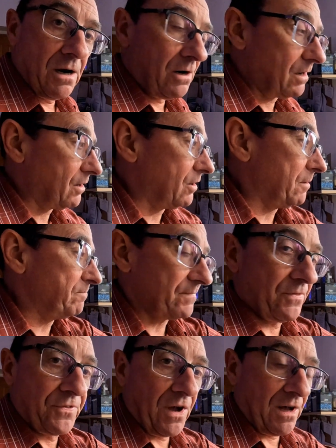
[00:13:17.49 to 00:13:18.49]
or
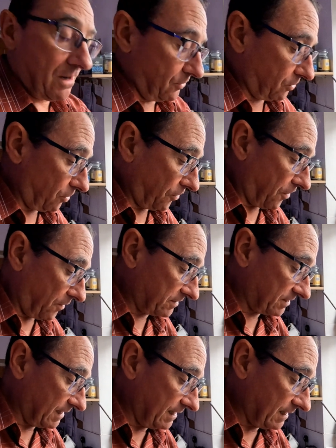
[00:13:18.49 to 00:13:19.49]
our local
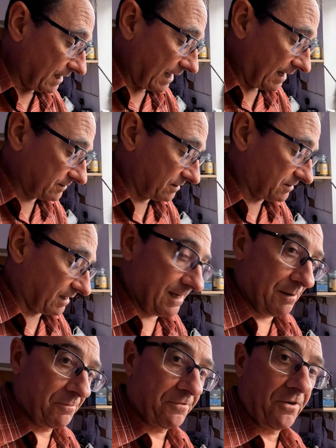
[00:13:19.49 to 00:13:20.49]
authority has a
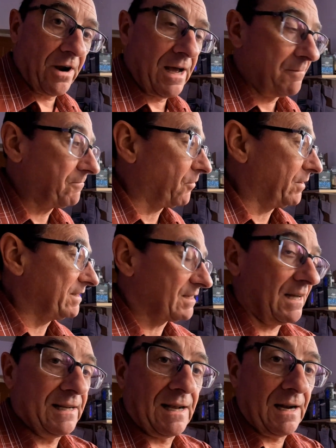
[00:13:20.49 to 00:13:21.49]
scheme for um, for
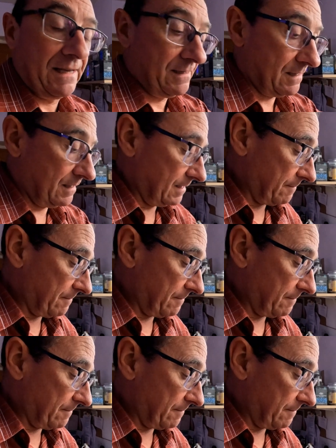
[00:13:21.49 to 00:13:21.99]
recycling